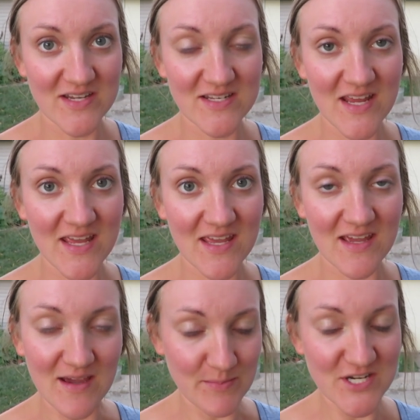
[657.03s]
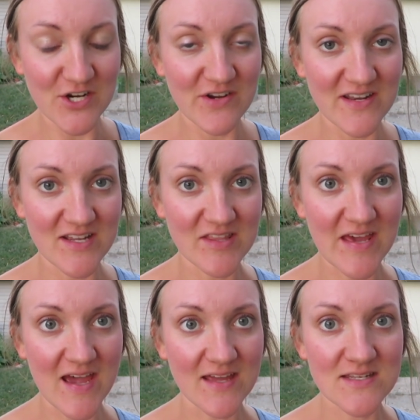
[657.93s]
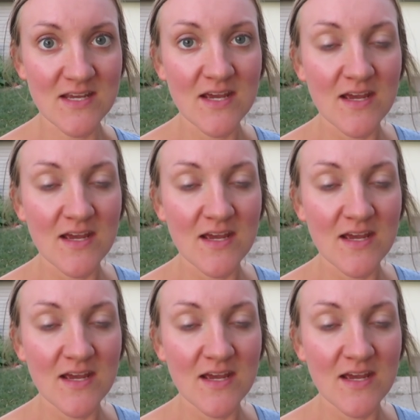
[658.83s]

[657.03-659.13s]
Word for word: hang, um, decorating that